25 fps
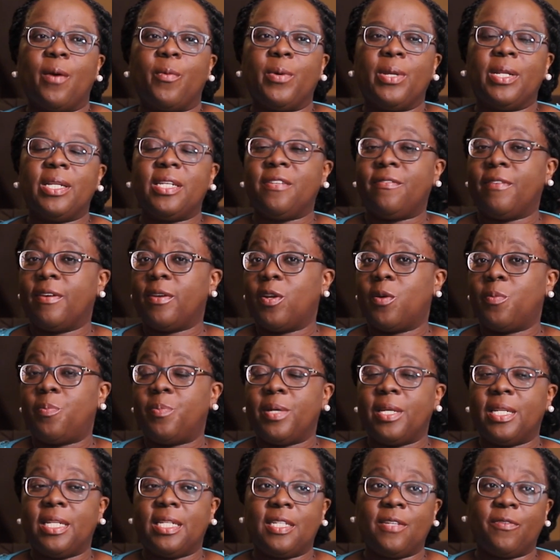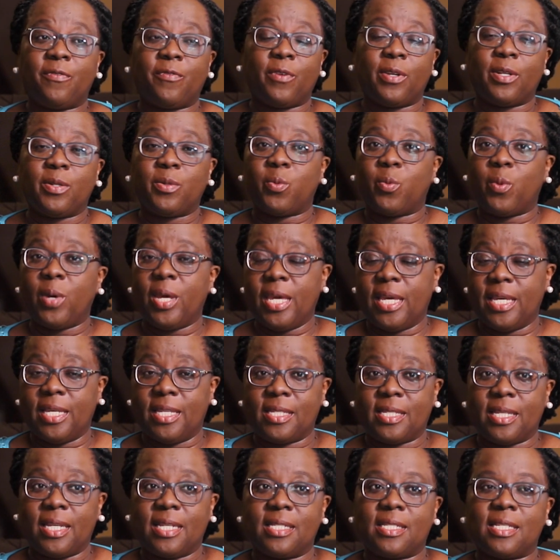will develop in different
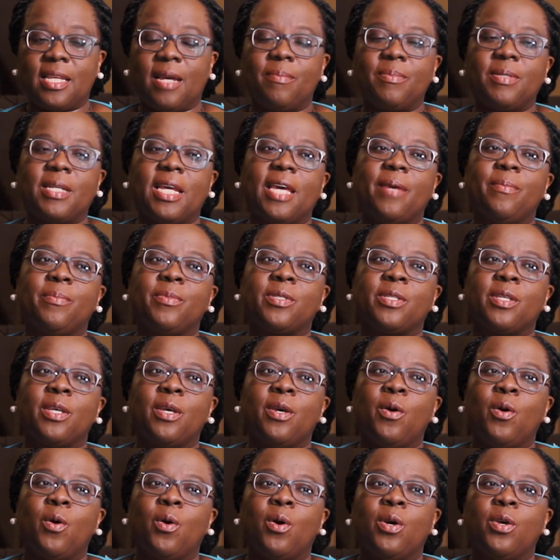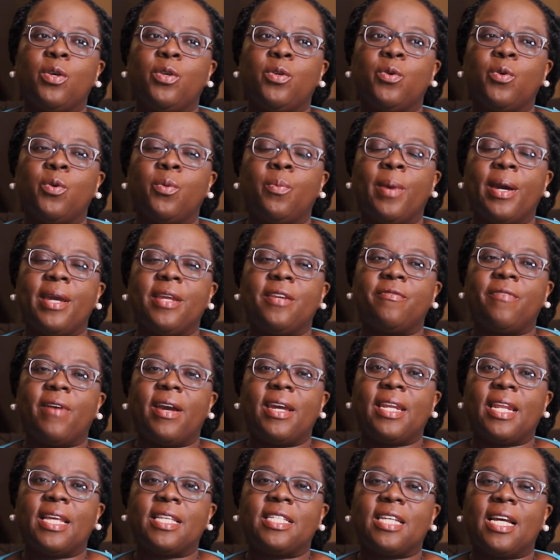ways. And sometimes you might
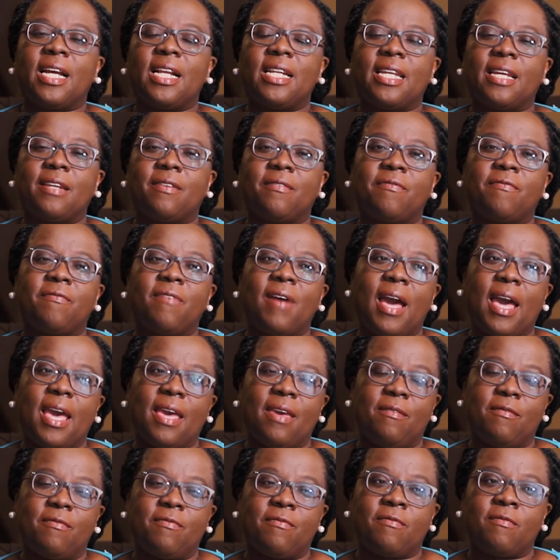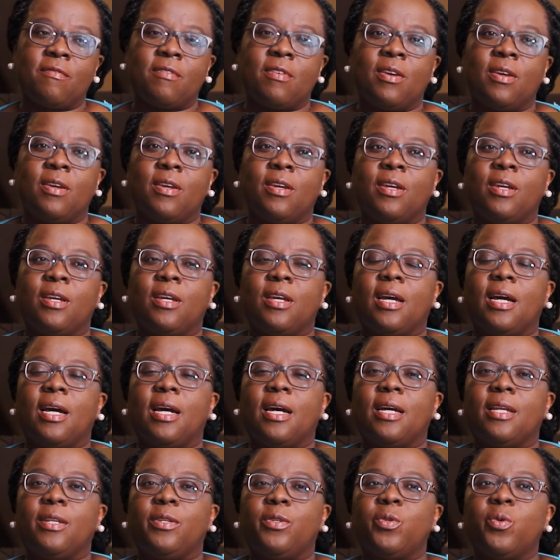find a child at
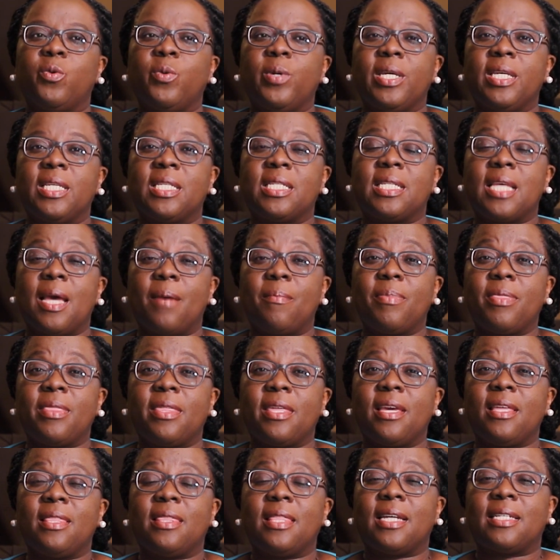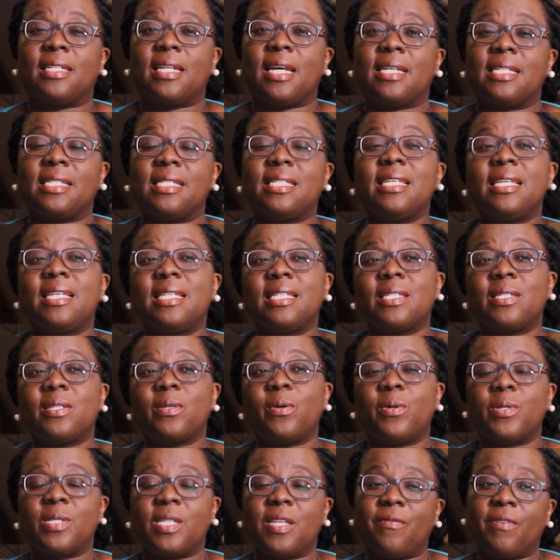5 doing something that a 6
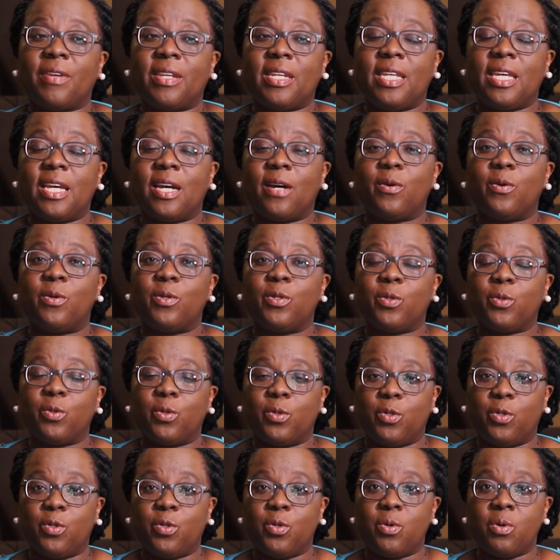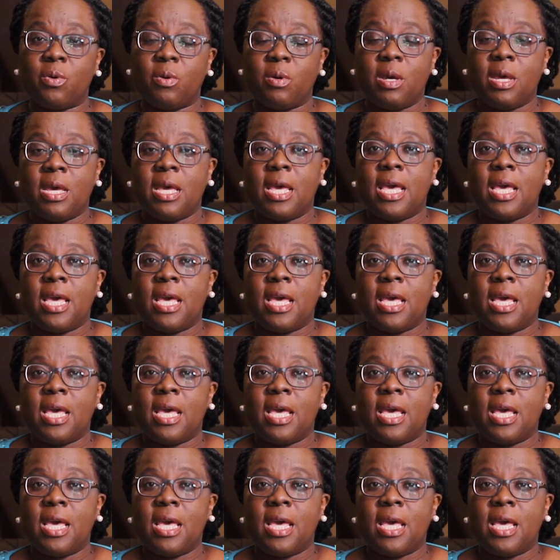or 7 year old could do.